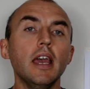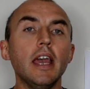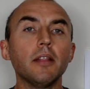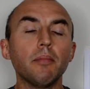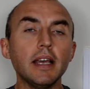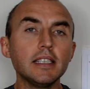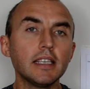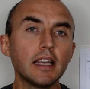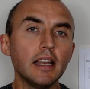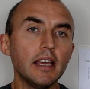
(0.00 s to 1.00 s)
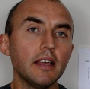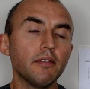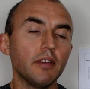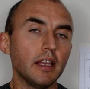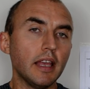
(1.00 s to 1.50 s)
and basically
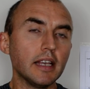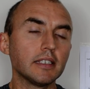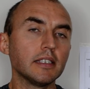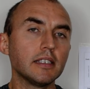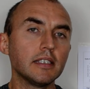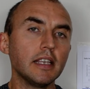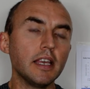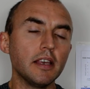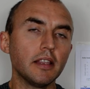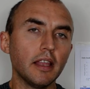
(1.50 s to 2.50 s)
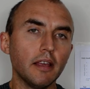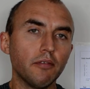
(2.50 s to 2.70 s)
it has the same,